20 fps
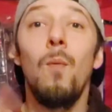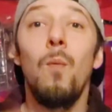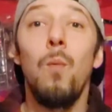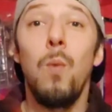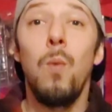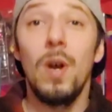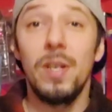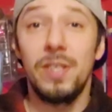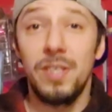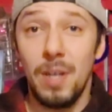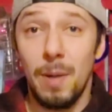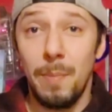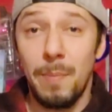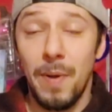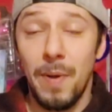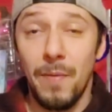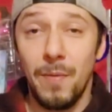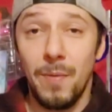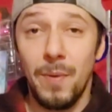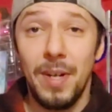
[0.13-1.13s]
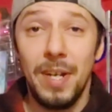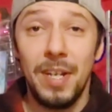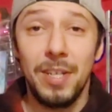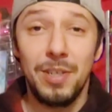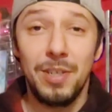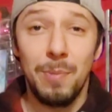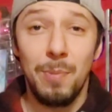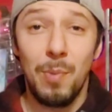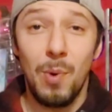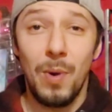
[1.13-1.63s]
What's up everyone,
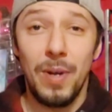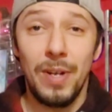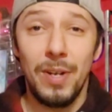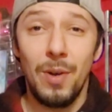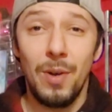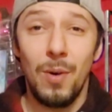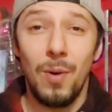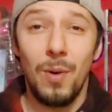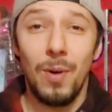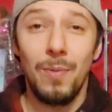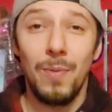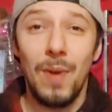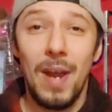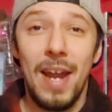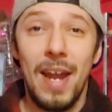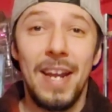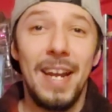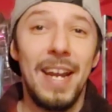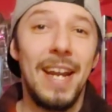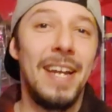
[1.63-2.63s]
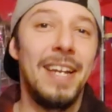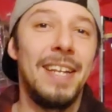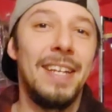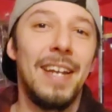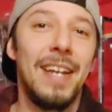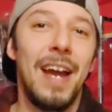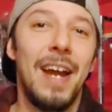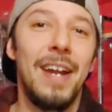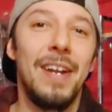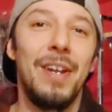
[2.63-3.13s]
it's your boy Norin
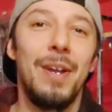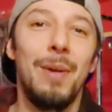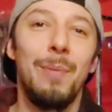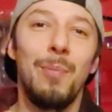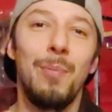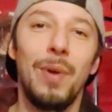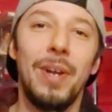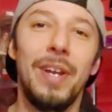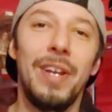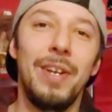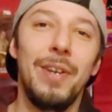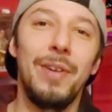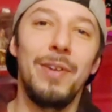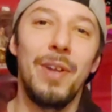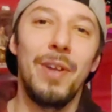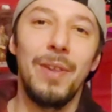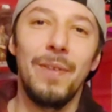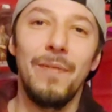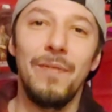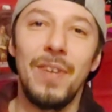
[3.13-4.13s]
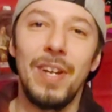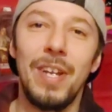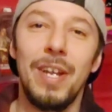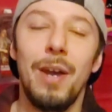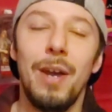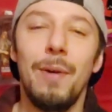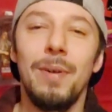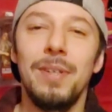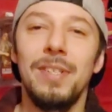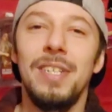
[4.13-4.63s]
Radd89 here bringing you another
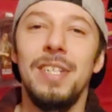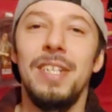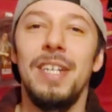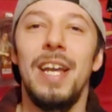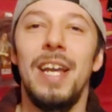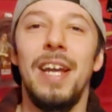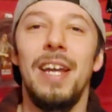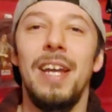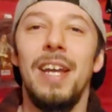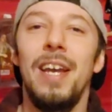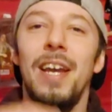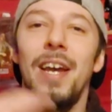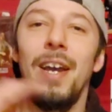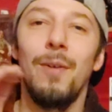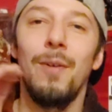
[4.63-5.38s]
video and today